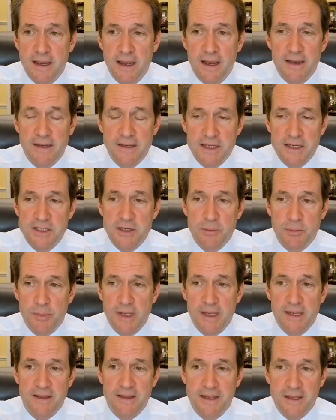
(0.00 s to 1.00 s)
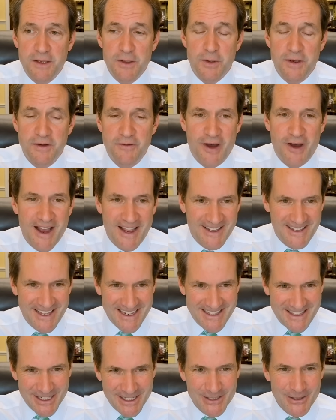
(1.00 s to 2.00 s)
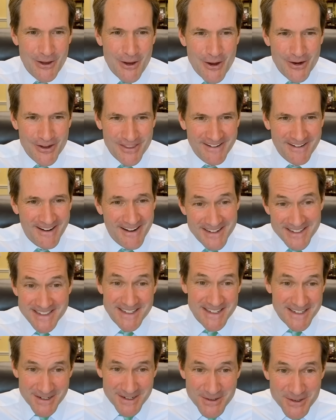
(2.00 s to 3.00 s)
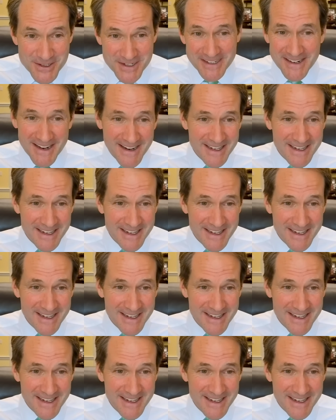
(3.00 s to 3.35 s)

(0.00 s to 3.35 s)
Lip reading: doesn't mean that you can violate the law or the Constitution.